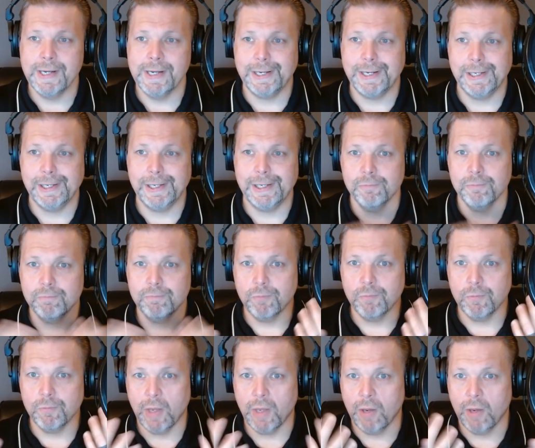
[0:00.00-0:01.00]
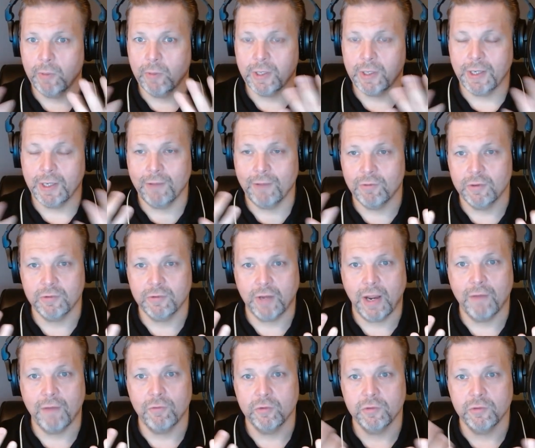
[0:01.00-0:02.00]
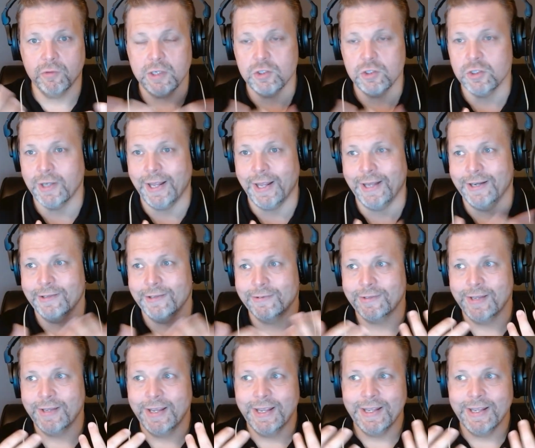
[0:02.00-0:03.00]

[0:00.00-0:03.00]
And we can have this conversation, and it's